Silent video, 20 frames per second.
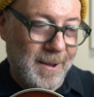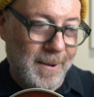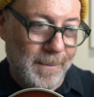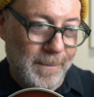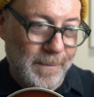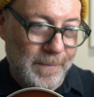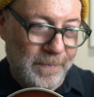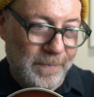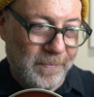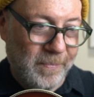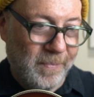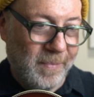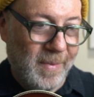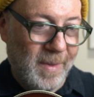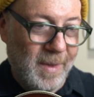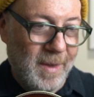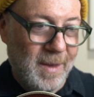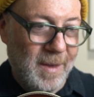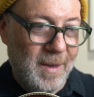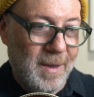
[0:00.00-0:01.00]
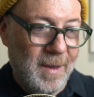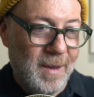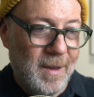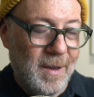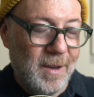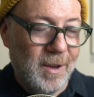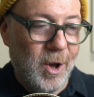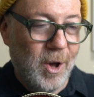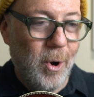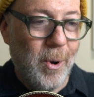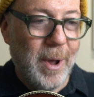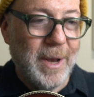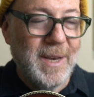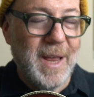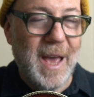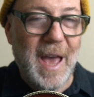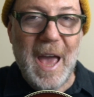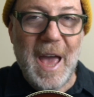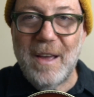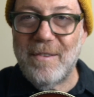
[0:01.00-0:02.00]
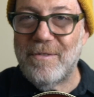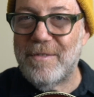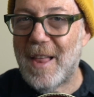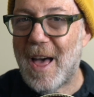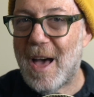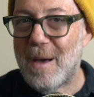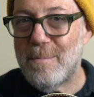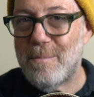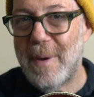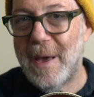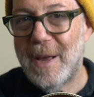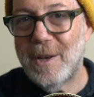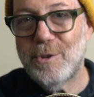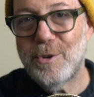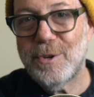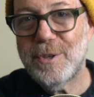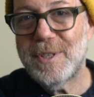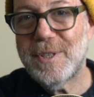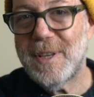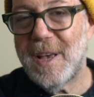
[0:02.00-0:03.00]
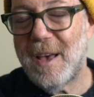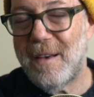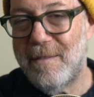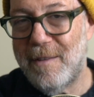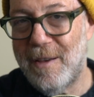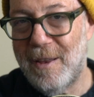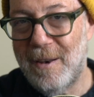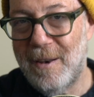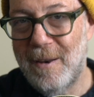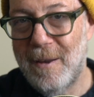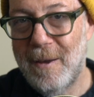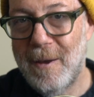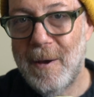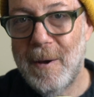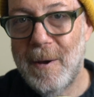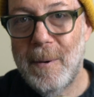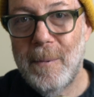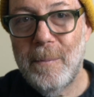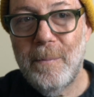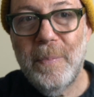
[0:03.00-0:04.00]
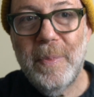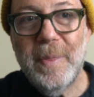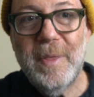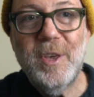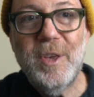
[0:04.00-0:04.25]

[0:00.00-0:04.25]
going to A flat major 7,